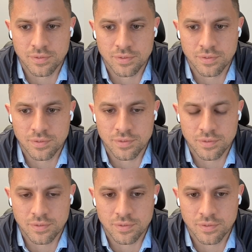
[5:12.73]

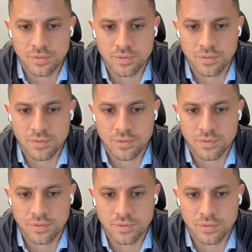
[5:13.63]

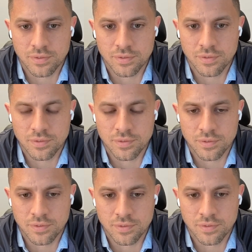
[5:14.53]

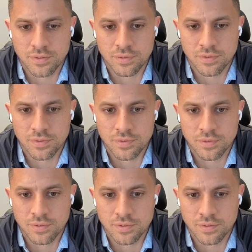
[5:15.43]

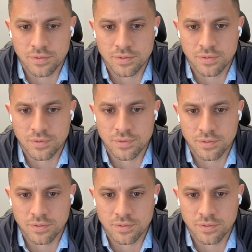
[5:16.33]
The person shown says nothing.